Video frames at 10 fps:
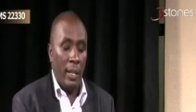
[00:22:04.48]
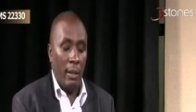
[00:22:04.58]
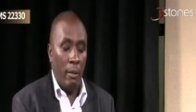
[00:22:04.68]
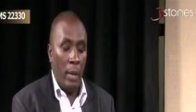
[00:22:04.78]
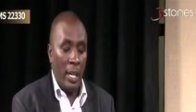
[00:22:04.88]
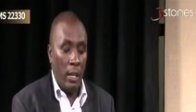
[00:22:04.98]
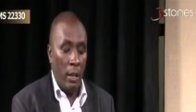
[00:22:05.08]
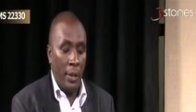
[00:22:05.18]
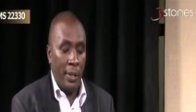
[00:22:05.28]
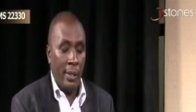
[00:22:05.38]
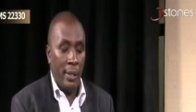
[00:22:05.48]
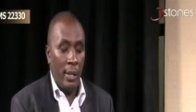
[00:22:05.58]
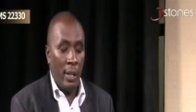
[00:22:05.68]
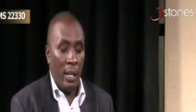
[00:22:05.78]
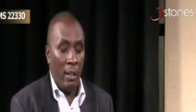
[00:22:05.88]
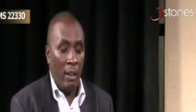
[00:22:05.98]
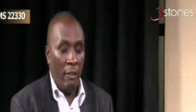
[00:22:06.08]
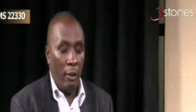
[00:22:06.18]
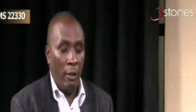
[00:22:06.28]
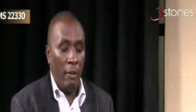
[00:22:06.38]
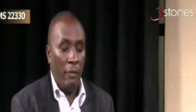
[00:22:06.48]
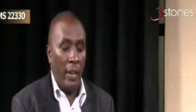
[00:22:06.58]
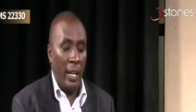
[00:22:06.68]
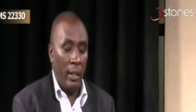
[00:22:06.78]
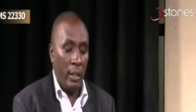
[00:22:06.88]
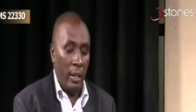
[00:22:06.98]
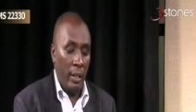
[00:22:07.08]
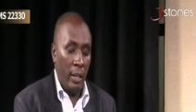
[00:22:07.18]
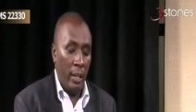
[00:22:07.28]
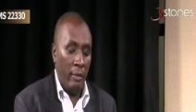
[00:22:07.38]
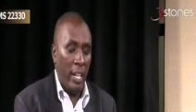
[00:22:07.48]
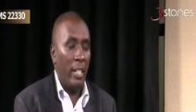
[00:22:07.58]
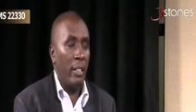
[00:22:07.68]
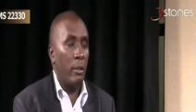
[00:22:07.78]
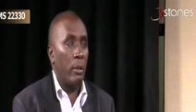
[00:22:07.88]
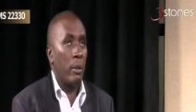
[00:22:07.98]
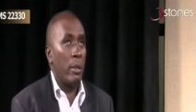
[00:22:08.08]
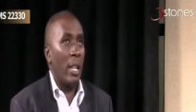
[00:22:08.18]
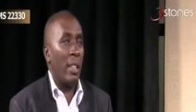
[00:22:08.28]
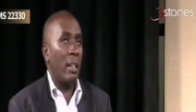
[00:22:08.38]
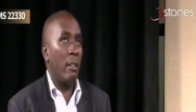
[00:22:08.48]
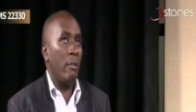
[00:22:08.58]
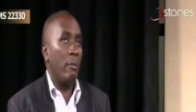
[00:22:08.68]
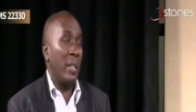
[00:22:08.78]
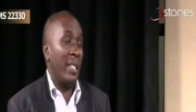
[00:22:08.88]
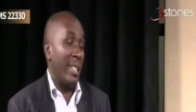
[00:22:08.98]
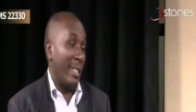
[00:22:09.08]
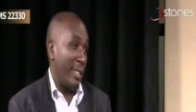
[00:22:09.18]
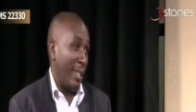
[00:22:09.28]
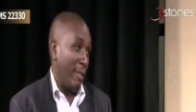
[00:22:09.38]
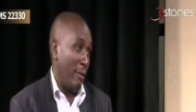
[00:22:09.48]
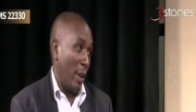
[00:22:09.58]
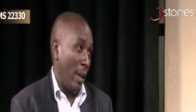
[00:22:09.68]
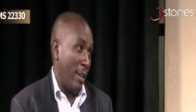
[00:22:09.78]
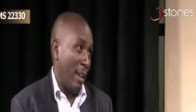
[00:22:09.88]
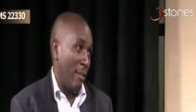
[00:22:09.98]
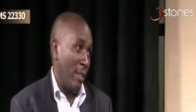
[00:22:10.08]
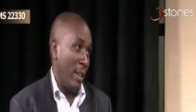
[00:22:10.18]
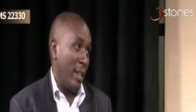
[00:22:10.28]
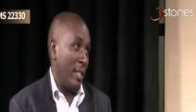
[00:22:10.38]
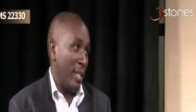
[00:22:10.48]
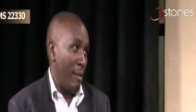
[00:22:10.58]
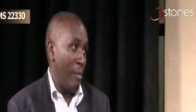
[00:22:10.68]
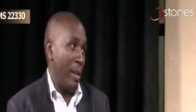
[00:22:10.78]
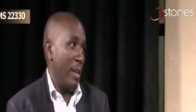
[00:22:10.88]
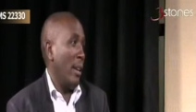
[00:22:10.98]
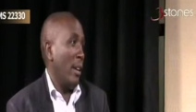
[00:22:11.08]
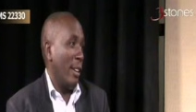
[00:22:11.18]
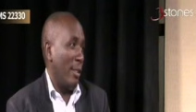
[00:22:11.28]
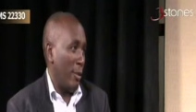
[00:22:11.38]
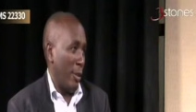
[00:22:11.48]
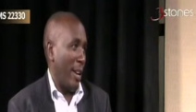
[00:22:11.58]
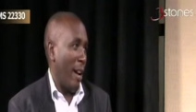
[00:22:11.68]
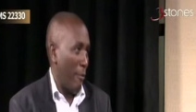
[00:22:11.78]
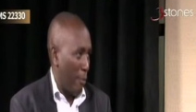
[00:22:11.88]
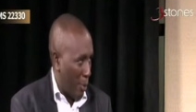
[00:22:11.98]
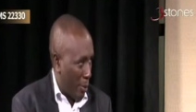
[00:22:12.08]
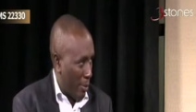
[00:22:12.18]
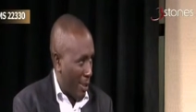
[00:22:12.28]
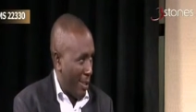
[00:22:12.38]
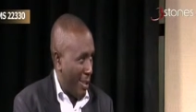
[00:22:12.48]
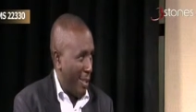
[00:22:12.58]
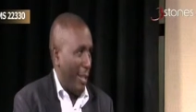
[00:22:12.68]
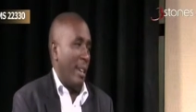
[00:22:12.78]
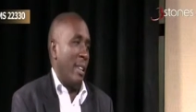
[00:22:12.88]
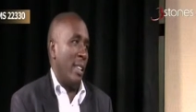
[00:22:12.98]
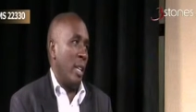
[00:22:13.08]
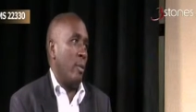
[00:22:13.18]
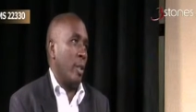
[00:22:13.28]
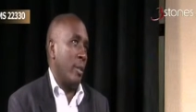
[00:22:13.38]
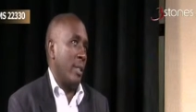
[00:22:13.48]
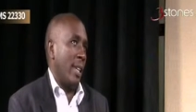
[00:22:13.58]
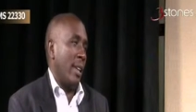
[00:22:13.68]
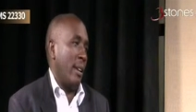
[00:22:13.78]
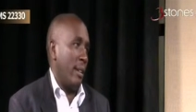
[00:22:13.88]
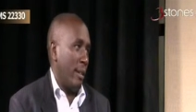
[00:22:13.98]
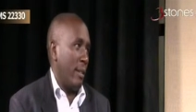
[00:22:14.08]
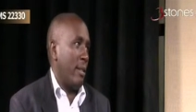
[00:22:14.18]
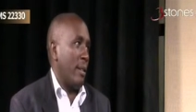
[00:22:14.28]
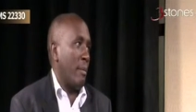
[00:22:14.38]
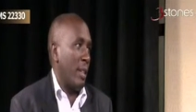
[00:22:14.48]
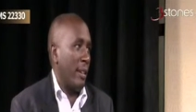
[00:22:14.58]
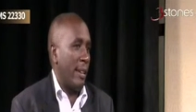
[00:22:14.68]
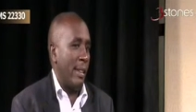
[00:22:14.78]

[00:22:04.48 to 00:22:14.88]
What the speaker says: weight loss, then you have cough and running nose, and then you've been tested for HIV and TB, you don't have those ones, then we could say it's something that is